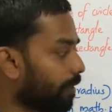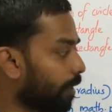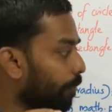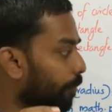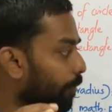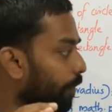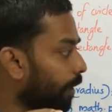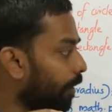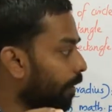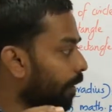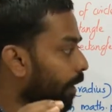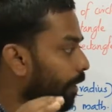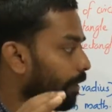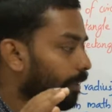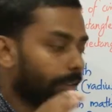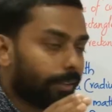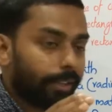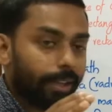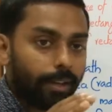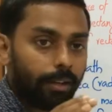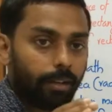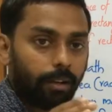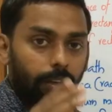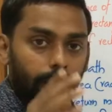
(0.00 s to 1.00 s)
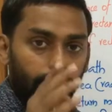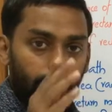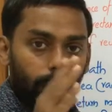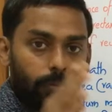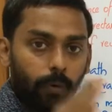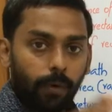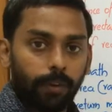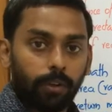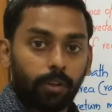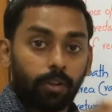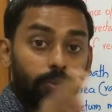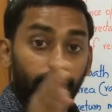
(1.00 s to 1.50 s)
something other than
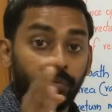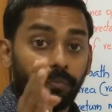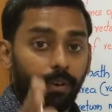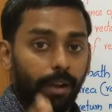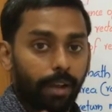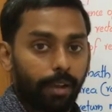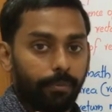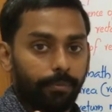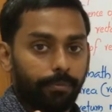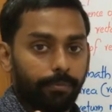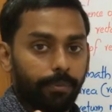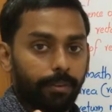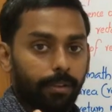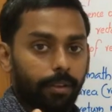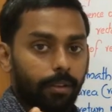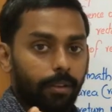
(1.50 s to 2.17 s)
1 to 5,